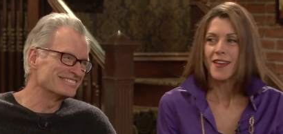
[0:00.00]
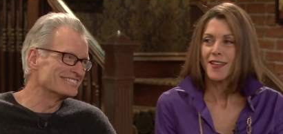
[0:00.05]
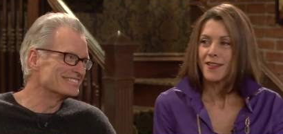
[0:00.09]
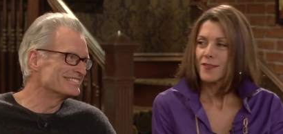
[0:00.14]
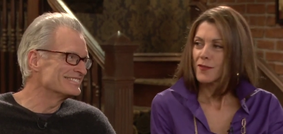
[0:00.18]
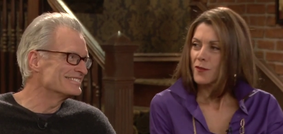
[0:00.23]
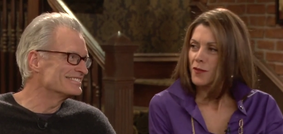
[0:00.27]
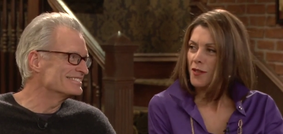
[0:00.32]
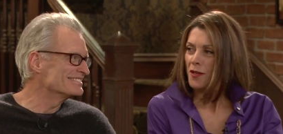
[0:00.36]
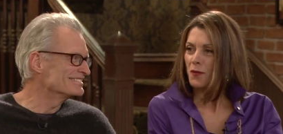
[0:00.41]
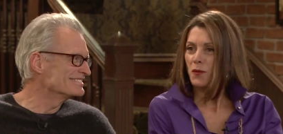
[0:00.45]

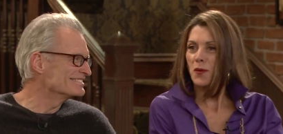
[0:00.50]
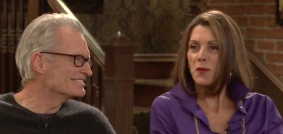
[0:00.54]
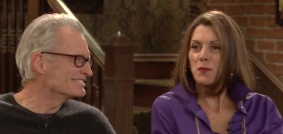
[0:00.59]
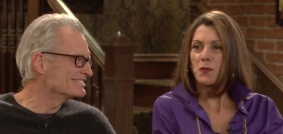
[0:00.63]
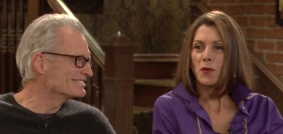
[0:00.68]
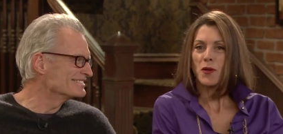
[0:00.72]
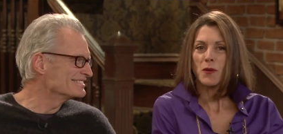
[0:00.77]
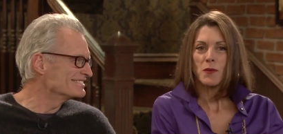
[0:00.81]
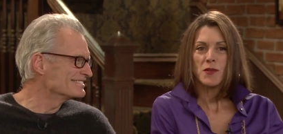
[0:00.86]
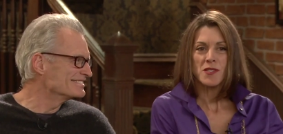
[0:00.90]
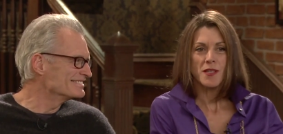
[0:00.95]
Speaker 1: then at one
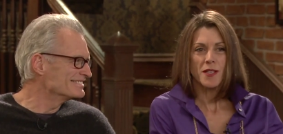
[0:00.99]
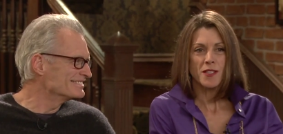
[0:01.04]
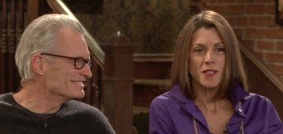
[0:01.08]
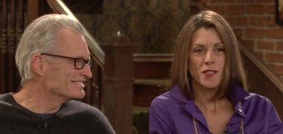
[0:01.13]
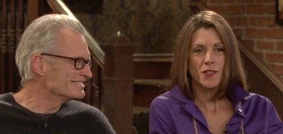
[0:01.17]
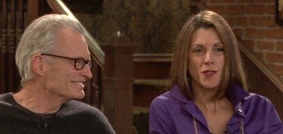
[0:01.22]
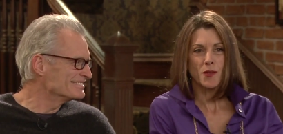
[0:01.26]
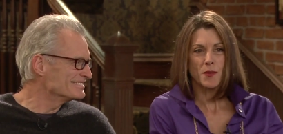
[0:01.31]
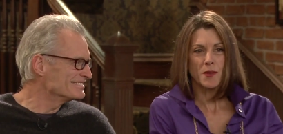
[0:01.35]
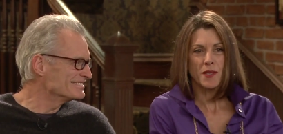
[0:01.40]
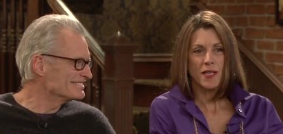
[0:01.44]
point we said,
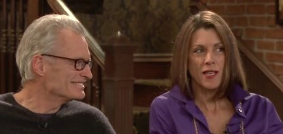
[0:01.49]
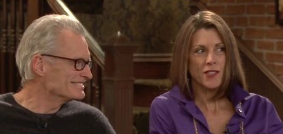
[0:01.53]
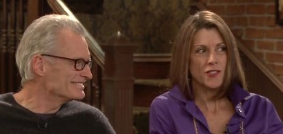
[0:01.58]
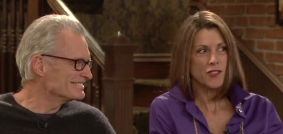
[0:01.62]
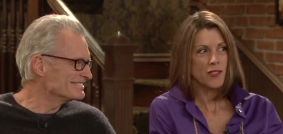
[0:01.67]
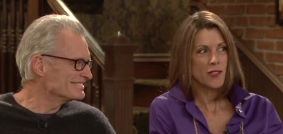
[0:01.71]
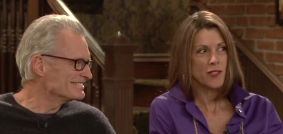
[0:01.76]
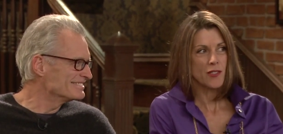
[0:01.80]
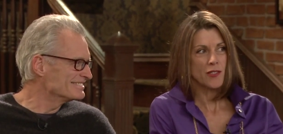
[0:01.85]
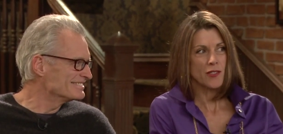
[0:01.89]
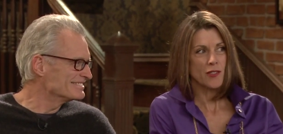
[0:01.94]
you know, but
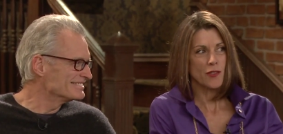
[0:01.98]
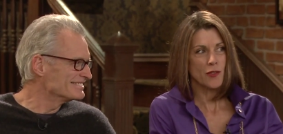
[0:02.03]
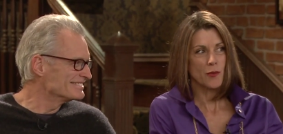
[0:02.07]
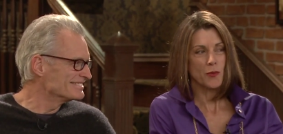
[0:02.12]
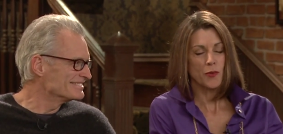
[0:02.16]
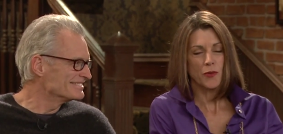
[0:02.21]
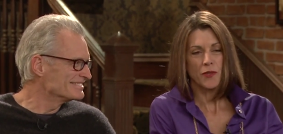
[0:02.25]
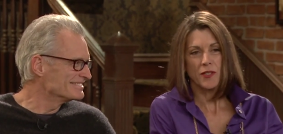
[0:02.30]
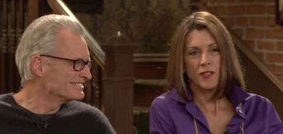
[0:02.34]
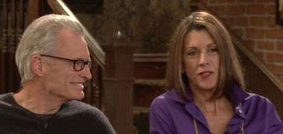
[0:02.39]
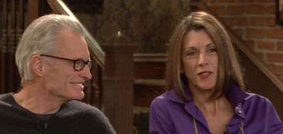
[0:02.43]
actually you're a
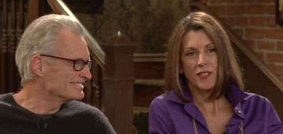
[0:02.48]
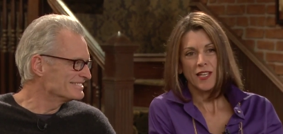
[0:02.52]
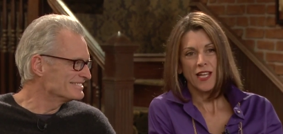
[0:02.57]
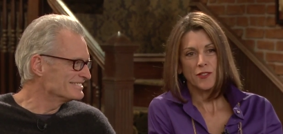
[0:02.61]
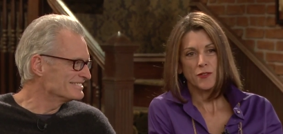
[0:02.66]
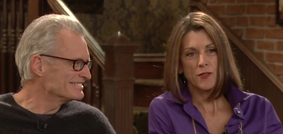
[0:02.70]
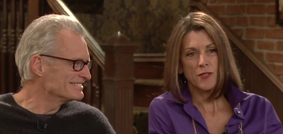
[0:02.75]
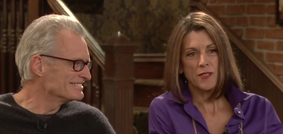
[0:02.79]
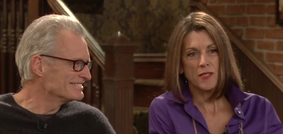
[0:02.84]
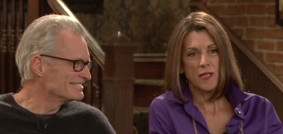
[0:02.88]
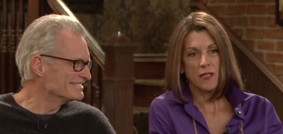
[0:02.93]
pretty good
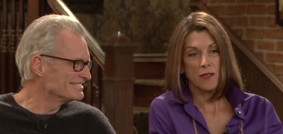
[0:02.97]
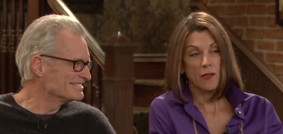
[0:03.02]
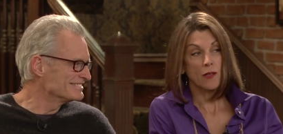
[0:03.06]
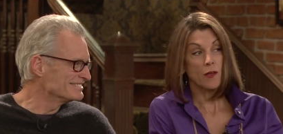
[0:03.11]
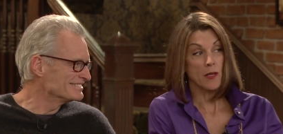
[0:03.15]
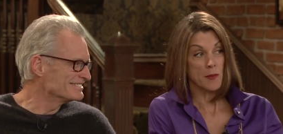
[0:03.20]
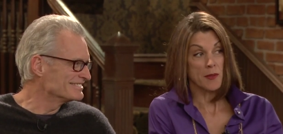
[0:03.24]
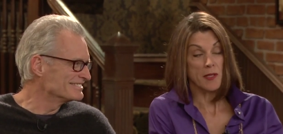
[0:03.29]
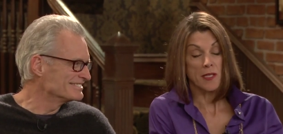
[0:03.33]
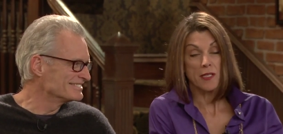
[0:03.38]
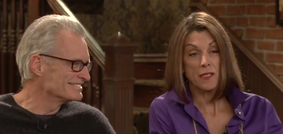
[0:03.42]
actor. He said, oh,
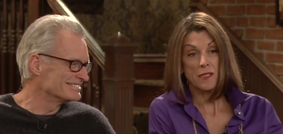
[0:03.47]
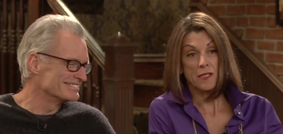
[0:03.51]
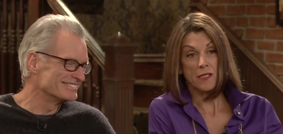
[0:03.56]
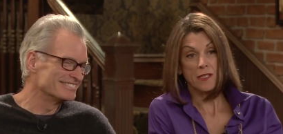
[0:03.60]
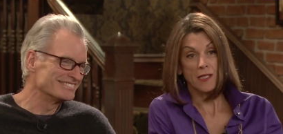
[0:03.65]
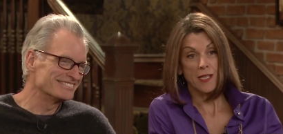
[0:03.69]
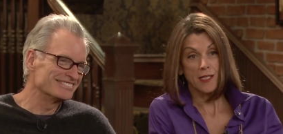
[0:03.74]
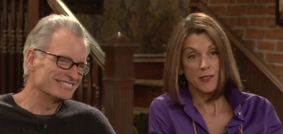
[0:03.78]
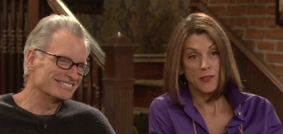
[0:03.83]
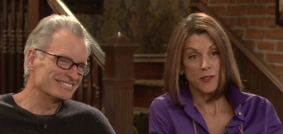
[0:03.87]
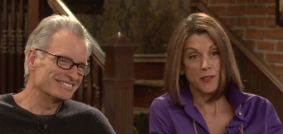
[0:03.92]
I'm an
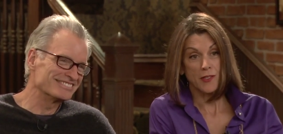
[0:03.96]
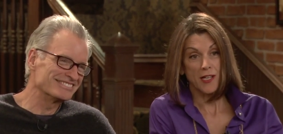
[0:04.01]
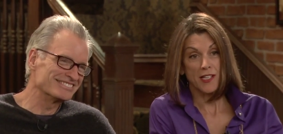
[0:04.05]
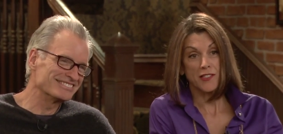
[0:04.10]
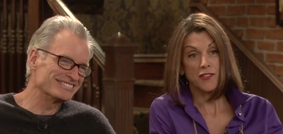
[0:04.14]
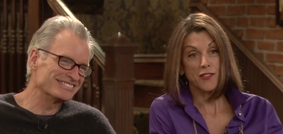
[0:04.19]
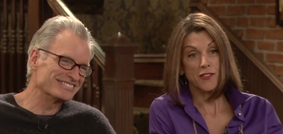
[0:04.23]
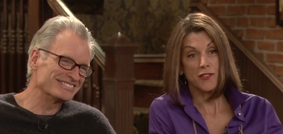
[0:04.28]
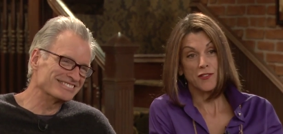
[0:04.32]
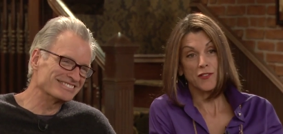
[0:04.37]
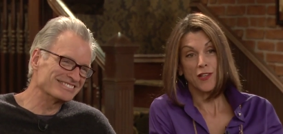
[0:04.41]
excellent actor. I
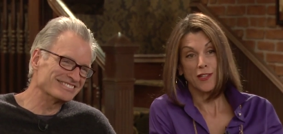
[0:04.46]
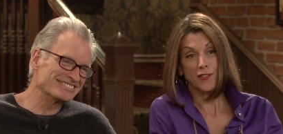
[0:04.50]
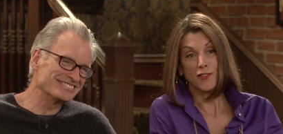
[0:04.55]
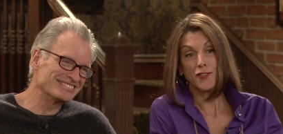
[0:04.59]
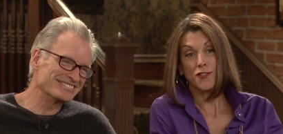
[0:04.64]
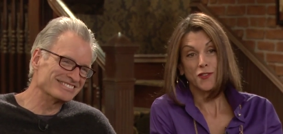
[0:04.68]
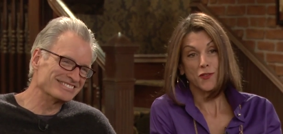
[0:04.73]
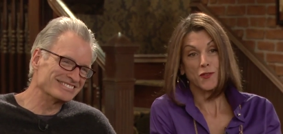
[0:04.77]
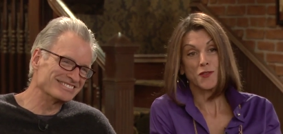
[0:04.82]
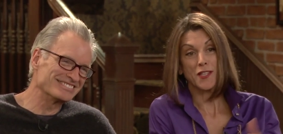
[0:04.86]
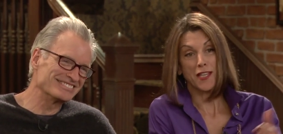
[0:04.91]
just, I
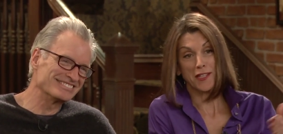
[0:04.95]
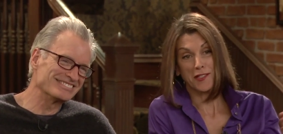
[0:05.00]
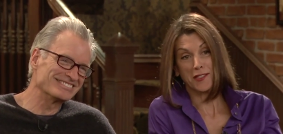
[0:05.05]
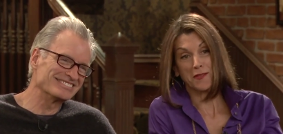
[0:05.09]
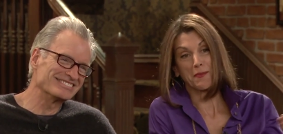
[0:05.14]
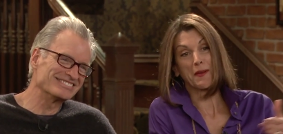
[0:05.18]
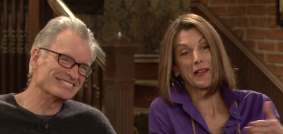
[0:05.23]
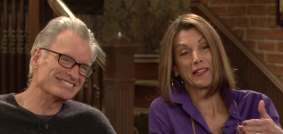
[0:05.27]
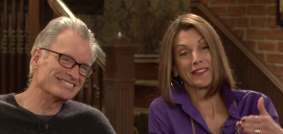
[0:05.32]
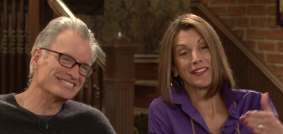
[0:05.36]
just use that as my